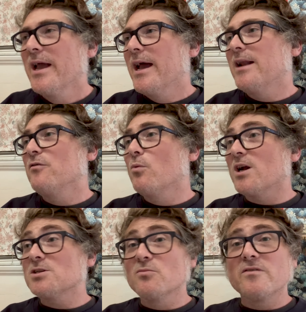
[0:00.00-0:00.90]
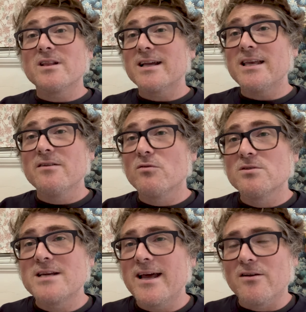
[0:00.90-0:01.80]
And if you watch a movie like Evil
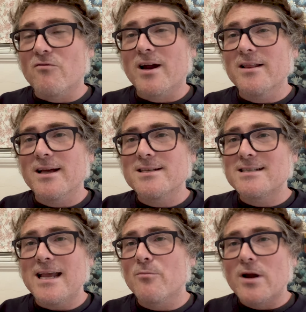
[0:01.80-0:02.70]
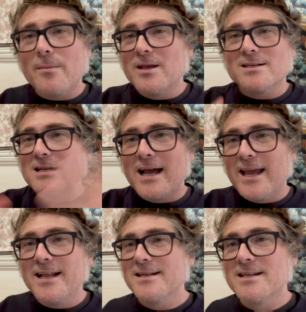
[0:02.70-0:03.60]
Dead, right, like Sam Raimi is not
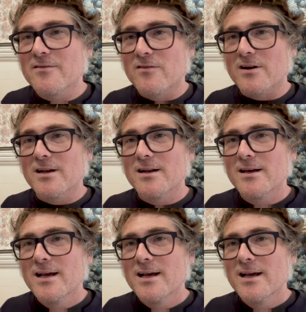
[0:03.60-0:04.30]
any different